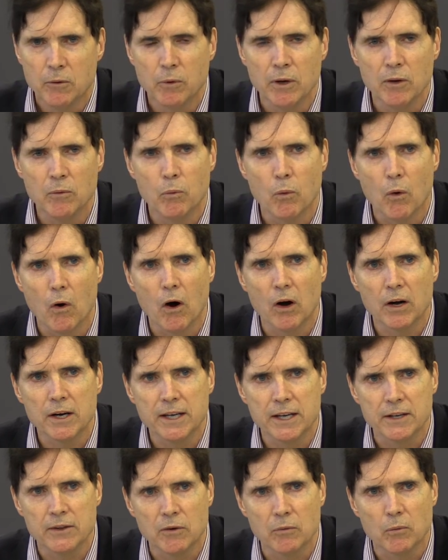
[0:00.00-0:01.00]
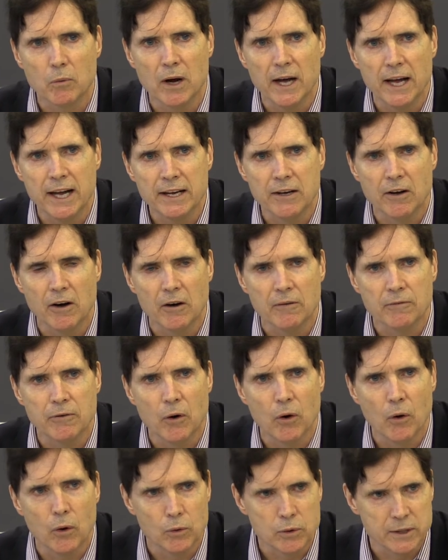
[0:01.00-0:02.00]
we walk in the way of
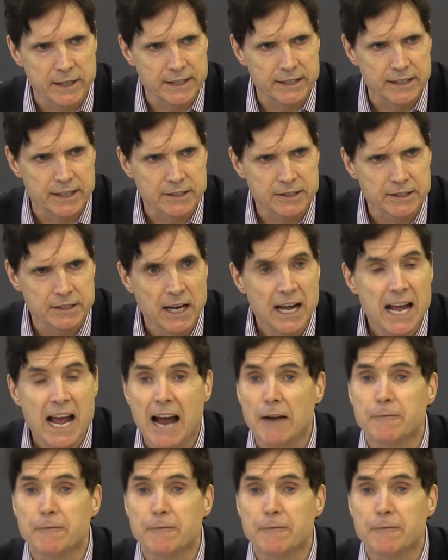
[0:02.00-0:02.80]
holiness.